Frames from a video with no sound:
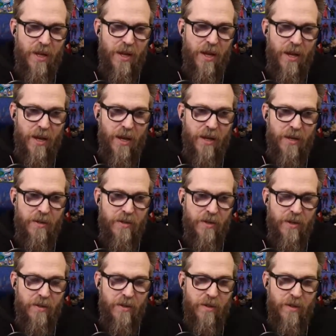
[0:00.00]
and
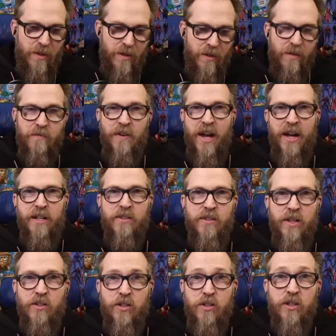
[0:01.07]
Vadic
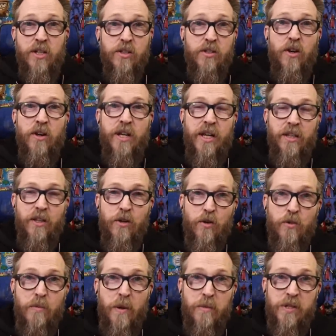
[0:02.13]
says she's going to start killing
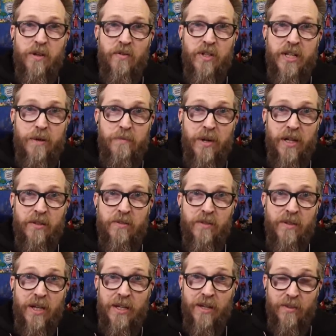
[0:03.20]
crew members every 10 minutes.
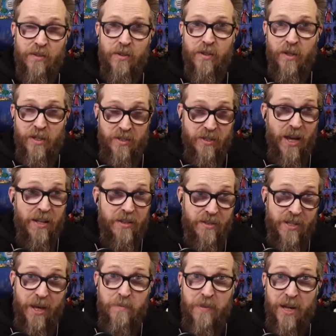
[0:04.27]
He doesn't. He's got
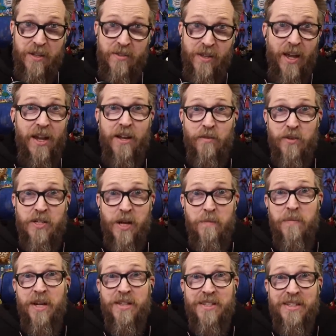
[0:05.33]
10 minutes, and every
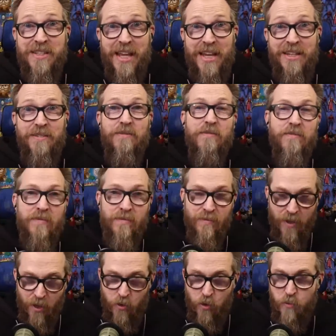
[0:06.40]
10 minutes he's late,
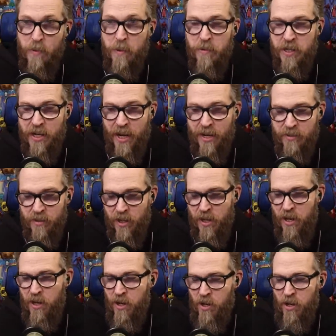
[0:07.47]
a crew member dies.
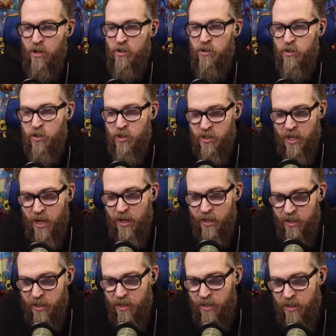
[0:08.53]
So she's got a,
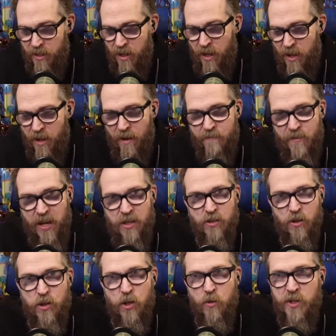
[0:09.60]
uh, a
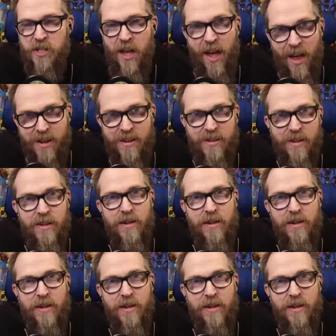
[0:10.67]
phaser to his head.